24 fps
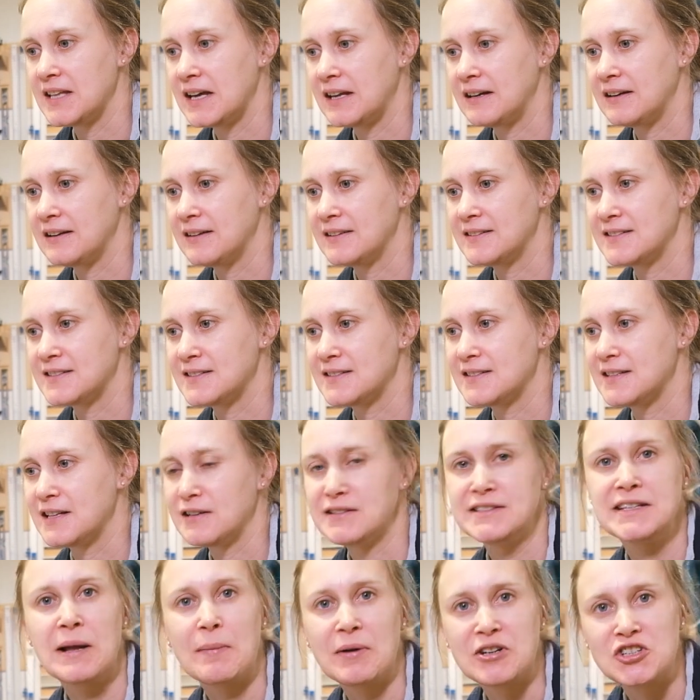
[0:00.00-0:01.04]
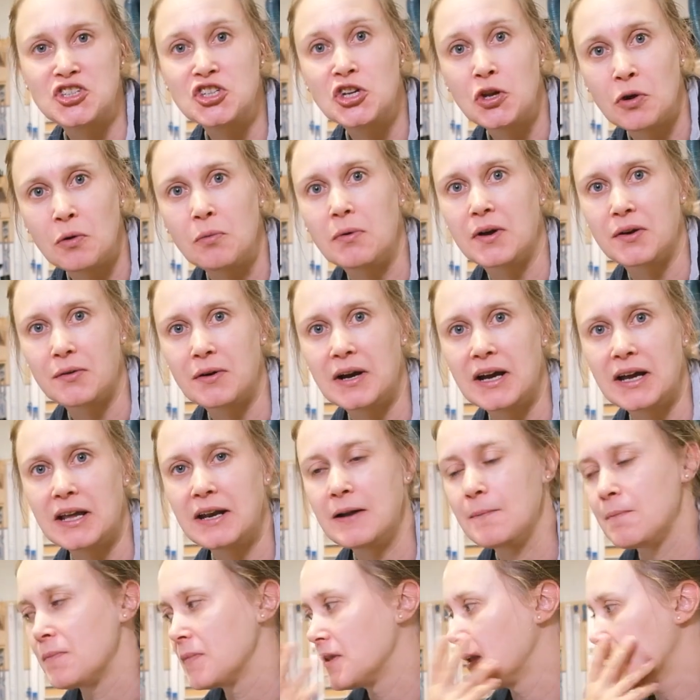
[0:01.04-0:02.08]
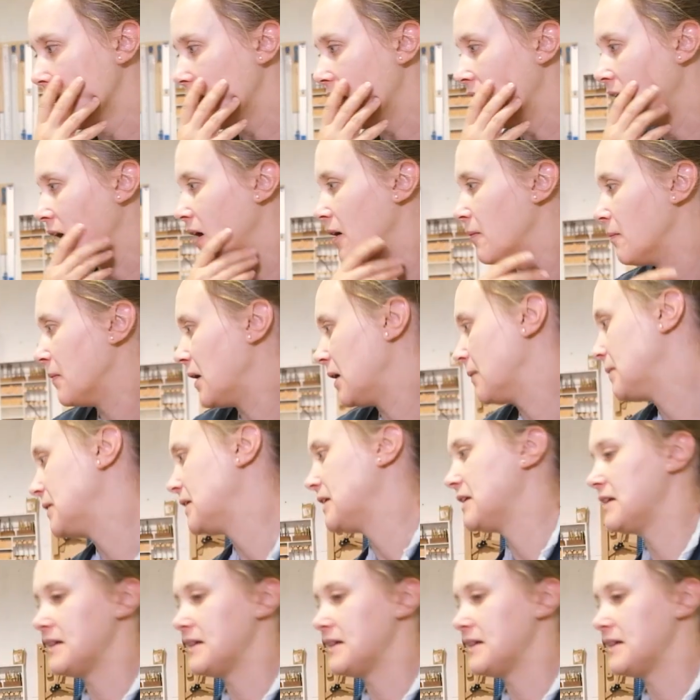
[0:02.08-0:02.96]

that it's there's not much to it, right? Um, I mean,